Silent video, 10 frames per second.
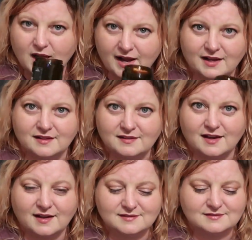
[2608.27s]
I get
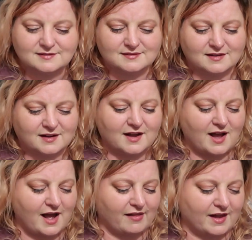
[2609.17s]
that.
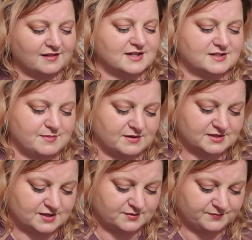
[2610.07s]
I like that smell
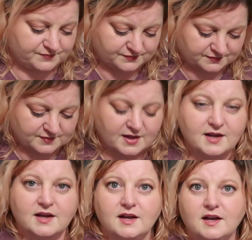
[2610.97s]
too.
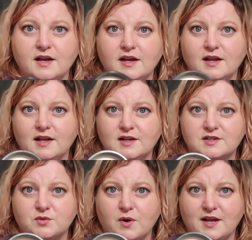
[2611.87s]
And
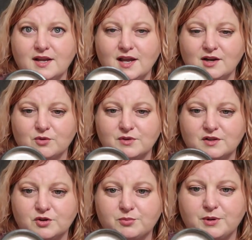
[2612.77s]
it's a white candle with a
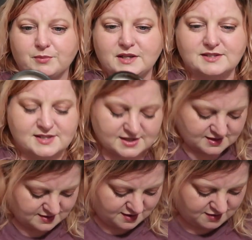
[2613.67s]
little pumpkin sitting
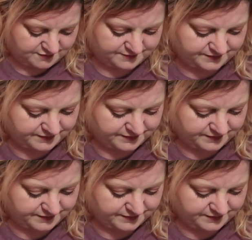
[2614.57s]
in there.